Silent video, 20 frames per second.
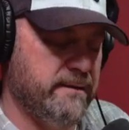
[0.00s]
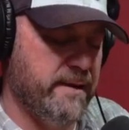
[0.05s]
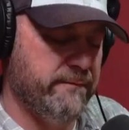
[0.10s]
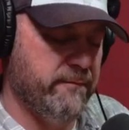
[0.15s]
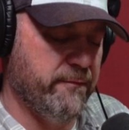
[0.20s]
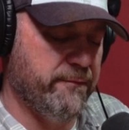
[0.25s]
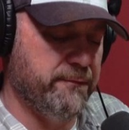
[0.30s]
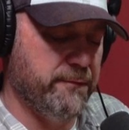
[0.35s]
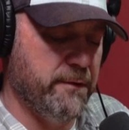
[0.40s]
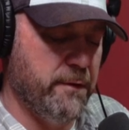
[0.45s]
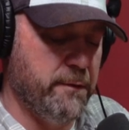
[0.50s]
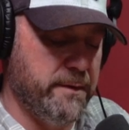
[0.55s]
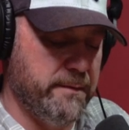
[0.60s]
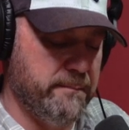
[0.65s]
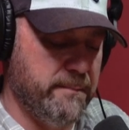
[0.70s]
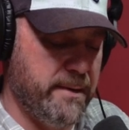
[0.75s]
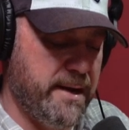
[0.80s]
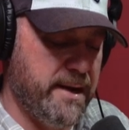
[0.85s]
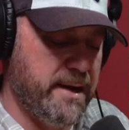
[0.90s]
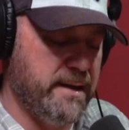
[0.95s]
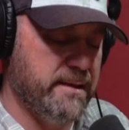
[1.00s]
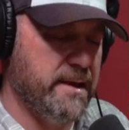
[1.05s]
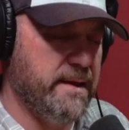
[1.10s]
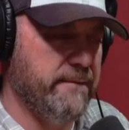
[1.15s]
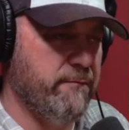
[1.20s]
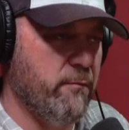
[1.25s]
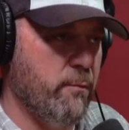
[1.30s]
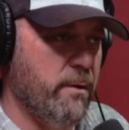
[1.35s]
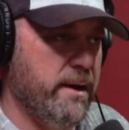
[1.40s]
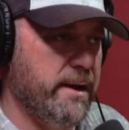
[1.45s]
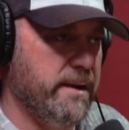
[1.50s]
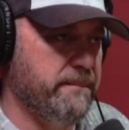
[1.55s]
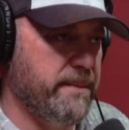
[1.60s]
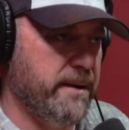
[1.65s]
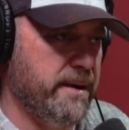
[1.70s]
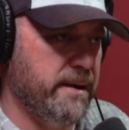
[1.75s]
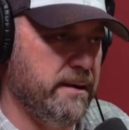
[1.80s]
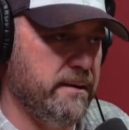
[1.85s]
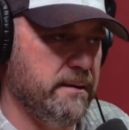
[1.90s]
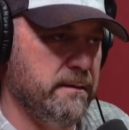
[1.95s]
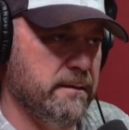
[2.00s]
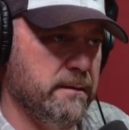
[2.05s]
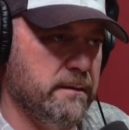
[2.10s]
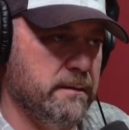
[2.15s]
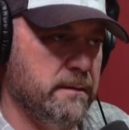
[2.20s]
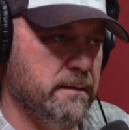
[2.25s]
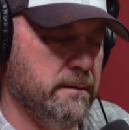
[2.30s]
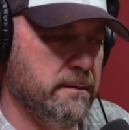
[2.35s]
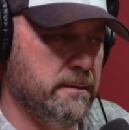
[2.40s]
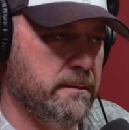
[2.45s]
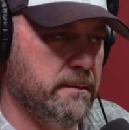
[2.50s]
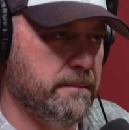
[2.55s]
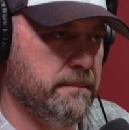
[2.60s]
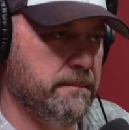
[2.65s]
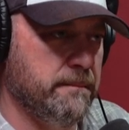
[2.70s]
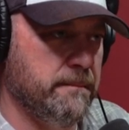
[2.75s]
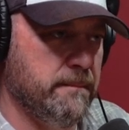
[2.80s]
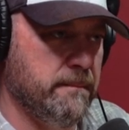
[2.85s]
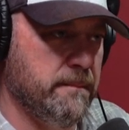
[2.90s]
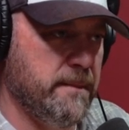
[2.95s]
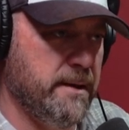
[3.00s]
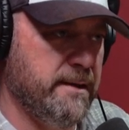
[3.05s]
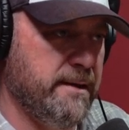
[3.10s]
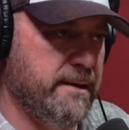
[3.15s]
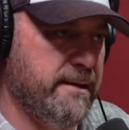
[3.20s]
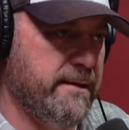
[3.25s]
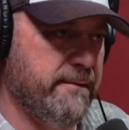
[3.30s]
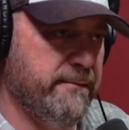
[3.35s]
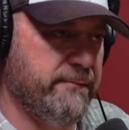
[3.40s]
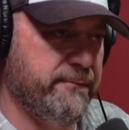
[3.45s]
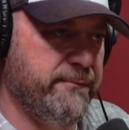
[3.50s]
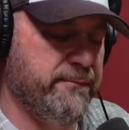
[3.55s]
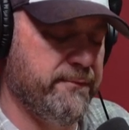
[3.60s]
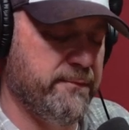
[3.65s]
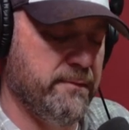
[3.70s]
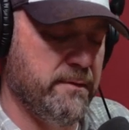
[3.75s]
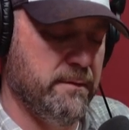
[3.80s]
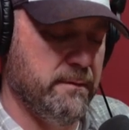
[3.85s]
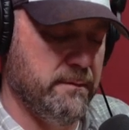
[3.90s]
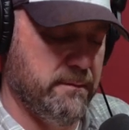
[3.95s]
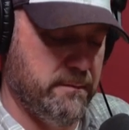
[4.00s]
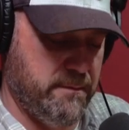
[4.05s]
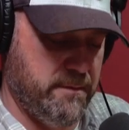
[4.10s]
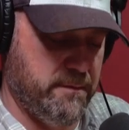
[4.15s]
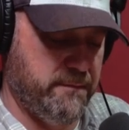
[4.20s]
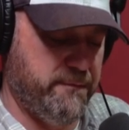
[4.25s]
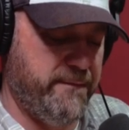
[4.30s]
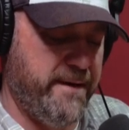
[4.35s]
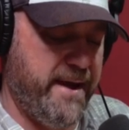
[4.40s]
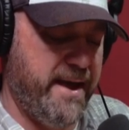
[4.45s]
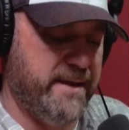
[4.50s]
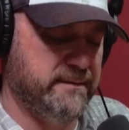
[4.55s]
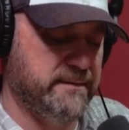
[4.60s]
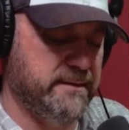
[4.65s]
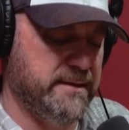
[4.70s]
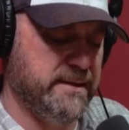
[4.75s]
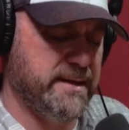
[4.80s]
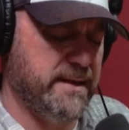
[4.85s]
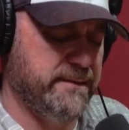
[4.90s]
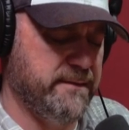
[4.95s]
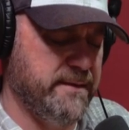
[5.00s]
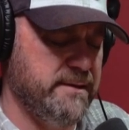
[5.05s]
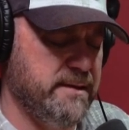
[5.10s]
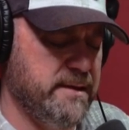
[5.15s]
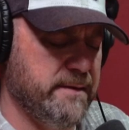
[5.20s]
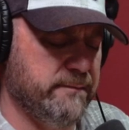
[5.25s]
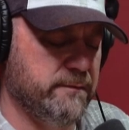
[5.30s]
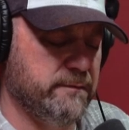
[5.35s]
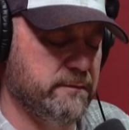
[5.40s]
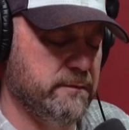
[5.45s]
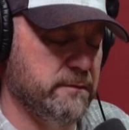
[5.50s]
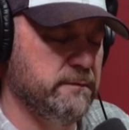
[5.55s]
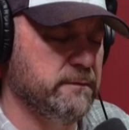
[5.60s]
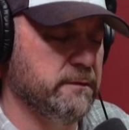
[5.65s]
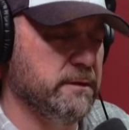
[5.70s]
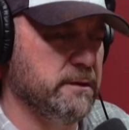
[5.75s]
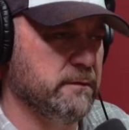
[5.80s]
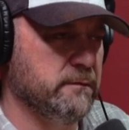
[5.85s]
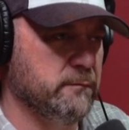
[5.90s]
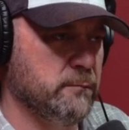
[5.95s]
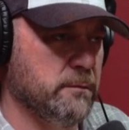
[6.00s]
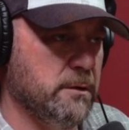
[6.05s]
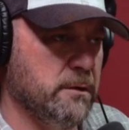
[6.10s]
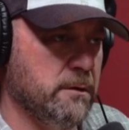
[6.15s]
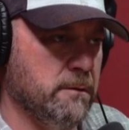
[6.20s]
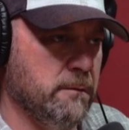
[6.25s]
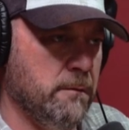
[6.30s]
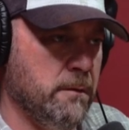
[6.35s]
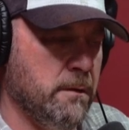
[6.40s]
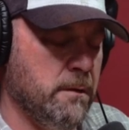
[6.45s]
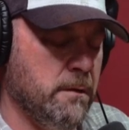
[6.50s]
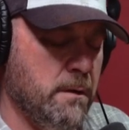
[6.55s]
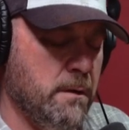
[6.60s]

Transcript: They have a floating bait. They have a wake bait. Um, they have this fast sink, and I think they have a slow sink as well.